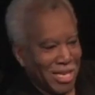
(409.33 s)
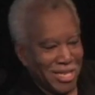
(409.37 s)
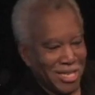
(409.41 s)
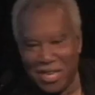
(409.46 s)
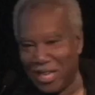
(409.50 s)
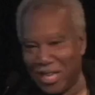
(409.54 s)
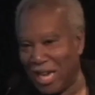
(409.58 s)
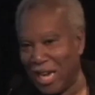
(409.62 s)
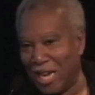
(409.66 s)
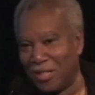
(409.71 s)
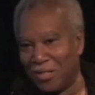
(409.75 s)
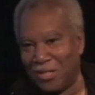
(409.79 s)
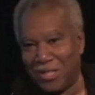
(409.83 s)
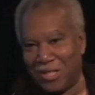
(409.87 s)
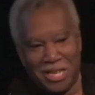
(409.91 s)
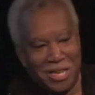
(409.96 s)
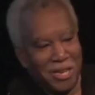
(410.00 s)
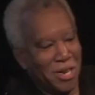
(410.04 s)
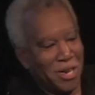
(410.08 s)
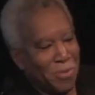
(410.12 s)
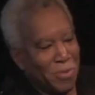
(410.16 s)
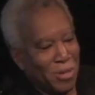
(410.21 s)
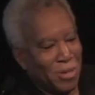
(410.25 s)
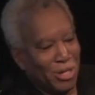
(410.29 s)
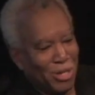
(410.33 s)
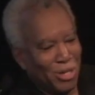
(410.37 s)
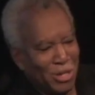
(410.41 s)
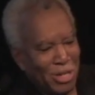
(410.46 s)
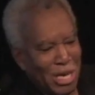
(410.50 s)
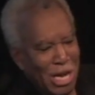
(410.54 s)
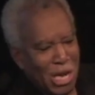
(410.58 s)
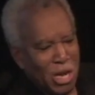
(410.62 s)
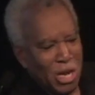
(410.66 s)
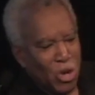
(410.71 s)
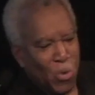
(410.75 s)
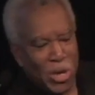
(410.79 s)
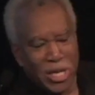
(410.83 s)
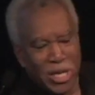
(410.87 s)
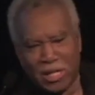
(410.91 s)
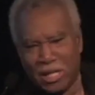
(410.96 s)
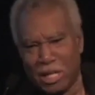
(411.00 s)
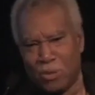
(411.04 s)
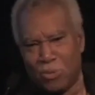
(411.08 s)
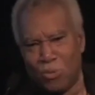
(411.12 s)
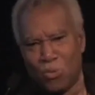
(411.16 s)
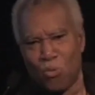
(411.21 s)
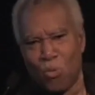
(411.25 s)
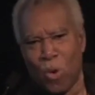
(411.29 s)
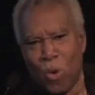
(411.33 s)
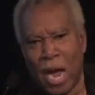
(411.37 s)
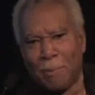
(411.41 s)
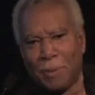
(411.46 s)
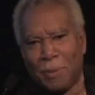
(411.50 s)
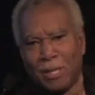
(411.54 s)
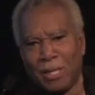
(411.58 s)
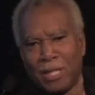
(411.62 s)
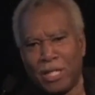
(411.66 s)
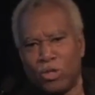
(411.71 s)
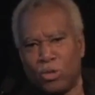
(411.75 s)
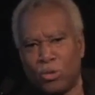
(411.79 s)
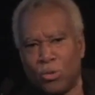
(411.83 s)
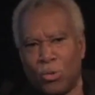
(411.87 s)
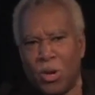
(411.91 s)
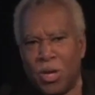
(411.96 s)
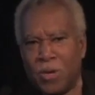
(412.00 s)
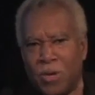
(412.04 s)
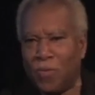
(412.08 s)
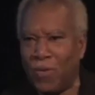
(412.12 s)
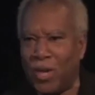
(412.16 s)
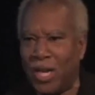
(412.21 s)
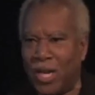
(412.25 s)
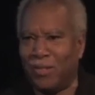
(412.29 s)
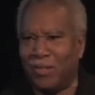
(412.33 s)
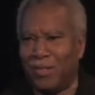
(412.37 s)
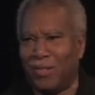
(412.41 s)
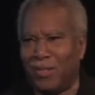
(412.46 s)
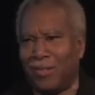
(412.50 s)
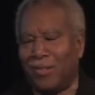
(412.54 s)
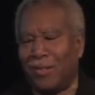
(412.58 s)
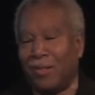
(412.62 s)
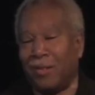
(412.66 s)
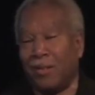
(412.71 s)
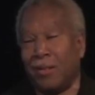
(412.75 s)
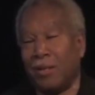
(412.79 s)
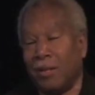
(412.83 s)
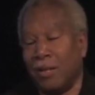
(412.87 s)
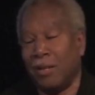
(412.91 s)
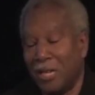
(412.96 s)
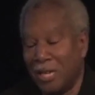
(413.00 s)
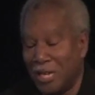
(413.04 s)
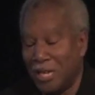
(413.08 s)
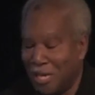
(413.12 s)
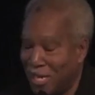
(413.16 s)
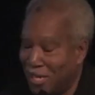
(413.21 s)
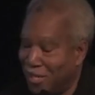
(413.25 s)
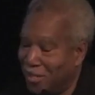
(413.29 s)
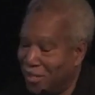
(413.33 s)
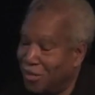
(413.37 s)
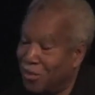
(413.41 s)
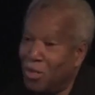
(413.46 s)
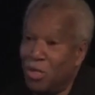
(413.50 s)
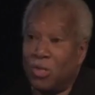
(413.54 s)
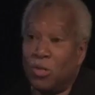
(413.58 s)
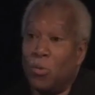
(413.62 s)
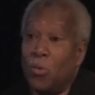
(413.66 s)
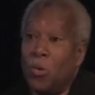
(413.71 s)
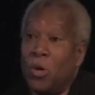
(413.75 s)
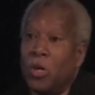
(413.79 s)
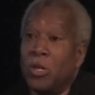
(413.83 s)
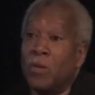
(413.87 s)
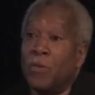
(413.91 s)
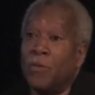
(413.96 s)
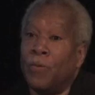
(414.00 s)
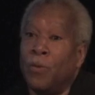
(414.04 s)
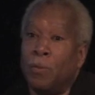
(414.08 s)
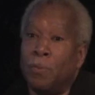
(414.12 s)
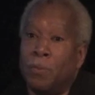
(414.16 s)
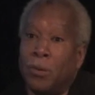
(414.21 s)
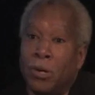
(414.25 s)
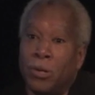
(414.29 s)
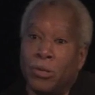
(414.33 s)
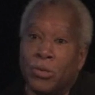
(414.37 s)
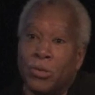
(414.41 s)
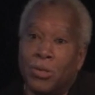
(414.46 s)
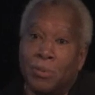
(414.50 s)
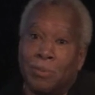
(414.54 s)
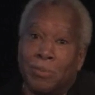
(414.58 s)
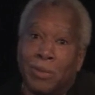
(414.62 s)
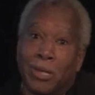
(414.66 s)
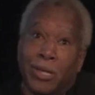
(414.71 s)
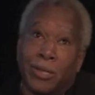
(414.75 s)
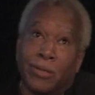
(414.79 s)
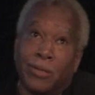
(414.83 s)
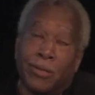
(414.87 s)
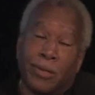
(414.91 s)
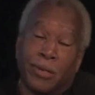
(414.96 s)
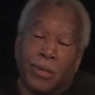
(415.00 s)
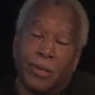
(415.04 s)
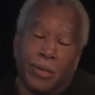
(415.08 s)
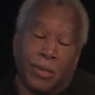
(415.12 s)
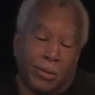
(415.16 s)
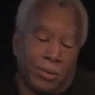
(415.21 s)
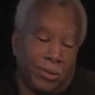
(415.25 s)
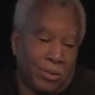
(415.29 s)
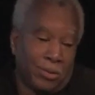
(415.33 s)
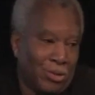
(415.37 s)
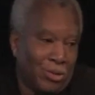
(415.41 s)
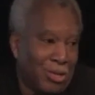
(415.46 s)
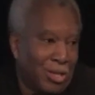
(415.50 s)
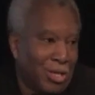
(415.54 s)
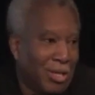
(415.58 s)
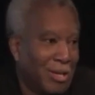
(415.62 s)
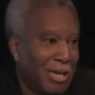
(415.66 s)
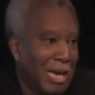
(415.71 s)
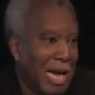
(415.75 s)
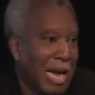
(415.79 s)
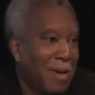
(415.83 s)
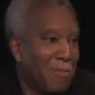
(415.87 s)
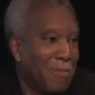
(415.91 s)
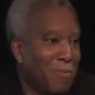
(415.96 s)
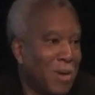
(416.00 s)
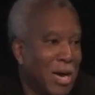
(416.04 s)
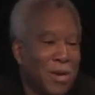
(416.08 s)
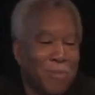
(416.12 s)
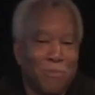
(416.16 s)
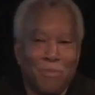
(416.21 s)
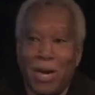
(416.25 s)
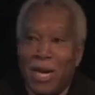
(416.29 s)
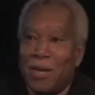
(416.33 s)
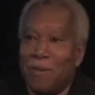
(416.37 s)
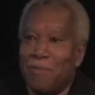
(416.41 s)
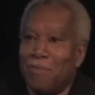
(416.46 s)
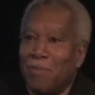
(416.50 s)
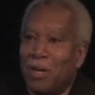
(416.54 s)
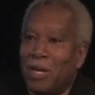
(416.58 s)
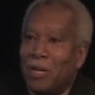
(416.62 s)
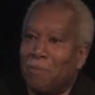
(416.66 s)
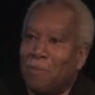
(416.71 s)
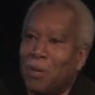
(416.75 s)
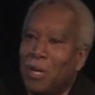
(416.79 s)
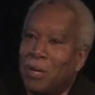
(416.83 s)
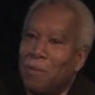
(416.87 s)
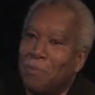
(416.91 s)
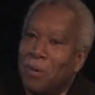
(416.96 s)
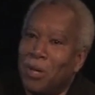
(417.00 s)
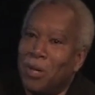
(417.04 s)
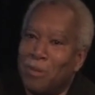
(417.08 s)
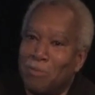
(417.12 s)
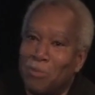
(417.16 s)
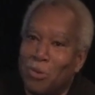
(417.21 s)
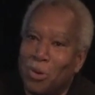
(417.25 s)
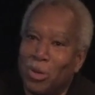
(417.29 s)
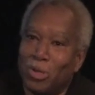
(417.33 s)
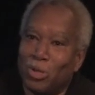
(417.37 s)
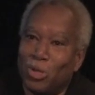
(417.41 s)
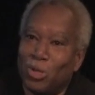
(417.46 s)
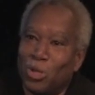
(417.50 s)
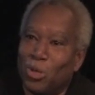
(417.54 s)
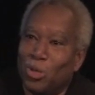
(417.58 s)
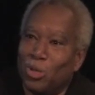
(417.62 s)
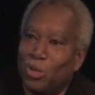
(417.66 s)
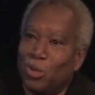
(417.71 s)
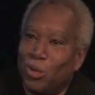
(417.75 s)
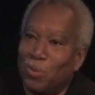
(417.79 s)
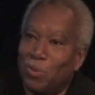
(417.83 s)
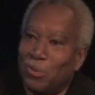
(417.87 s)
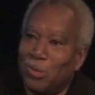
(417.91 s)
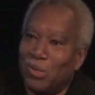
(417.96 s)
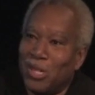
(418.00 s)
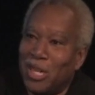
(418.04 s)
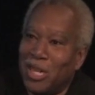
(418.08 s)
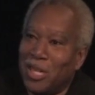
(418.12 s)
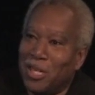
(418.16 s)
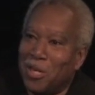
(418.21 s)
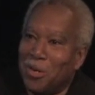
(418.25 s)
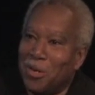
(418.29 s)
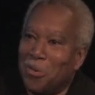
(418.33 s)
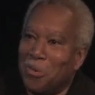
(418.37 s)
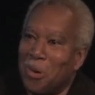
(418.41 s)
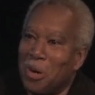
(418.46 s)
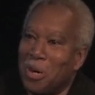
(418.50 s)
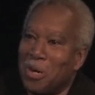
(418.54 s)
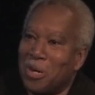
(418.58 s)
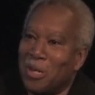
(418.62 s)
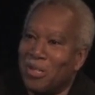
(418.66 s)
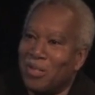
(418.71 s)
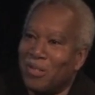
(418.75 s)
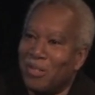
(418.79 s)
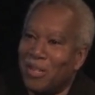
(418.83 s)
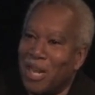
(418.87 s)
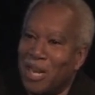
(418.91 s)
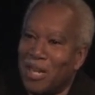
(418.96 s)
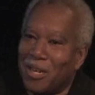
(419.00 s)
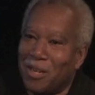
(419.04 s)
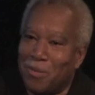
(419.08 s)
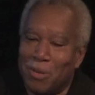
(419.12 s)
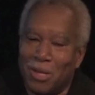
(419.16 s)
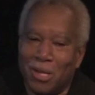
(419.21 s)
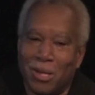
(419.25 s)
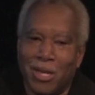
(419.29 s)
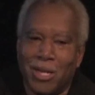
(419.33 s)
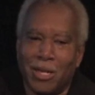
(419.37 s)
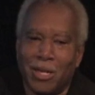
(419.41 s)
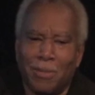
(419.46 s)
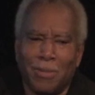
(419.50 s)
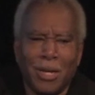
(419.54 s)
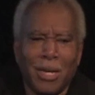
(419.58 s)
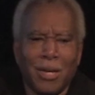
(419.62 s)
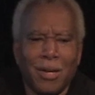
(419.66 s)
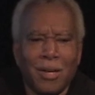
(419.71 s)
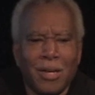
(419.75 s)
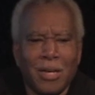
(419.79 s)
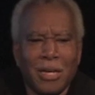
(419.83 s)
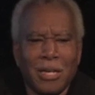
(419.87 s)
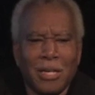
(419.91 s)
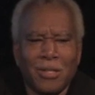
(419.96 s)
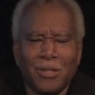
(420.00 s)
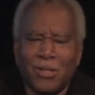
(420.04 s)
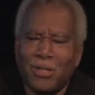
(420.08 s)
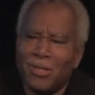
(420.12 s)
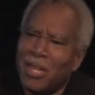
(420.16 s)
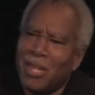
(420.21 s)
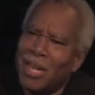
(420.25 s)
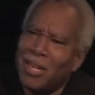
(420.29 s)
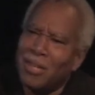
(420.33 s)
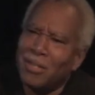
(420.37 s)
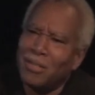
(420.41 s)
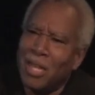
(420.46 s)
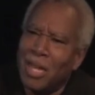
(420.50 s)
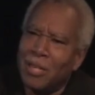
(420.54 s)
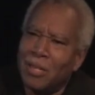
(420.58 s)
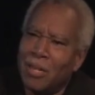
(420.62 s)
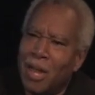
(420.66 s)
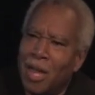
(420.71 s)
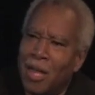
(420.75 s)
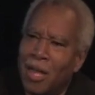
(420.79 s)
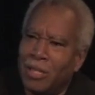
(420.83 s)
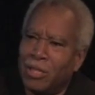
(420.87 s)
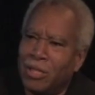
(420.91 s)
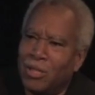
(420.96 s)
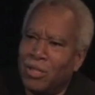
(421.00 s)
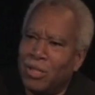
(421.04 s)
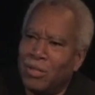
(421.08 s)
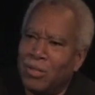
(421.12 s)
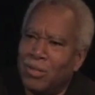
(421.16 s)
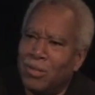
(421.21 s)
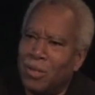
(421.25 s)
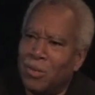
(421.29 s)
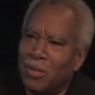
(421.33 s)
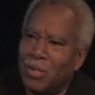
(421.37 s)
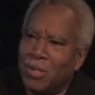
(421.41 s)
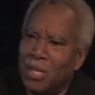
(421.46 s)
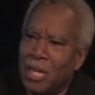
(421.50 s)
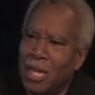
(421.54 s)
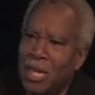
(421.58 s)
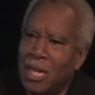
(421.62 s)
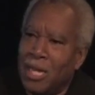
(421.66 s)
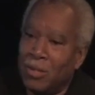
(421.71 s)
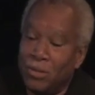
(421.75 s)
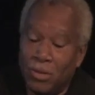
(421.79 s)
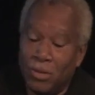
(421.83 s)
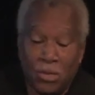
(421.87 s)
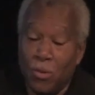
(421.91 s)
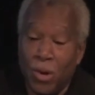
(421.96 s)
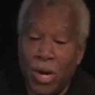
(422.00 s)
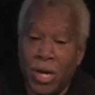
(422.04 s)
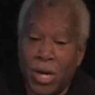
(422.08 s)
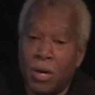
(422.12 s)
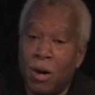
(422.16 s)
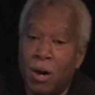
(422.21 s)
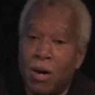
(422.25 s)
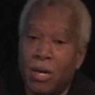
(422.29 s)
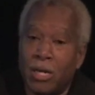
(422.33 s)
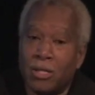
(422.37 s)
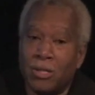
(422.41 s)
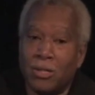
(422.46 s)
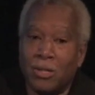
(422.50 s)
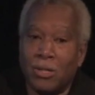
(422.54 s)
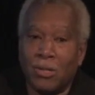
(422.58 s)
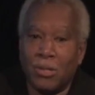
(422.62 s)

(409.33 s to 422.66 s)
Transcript: You can't see it here, but quickly, rapidly drawing faces. She's a wonderful person, but I said, oh, gee, I, my, my, my ping pong ball zoetrope is not going to work. It's not going to be lined up. She's not a technologist, so at the end, she's a great artist.